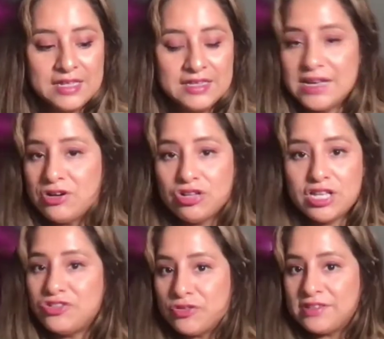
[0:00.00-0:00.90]

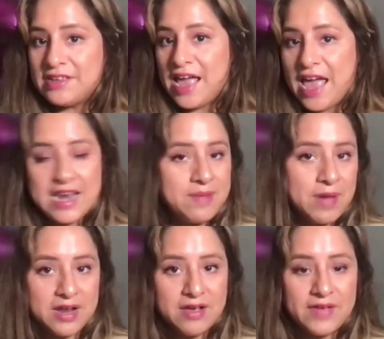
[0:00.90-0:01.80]
literally don't see any
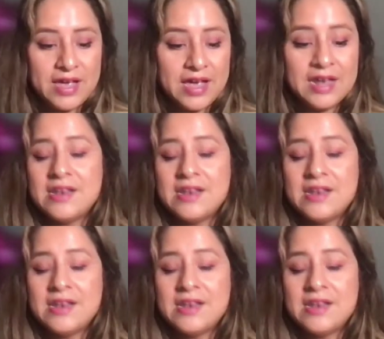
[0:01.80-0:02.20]
money of it.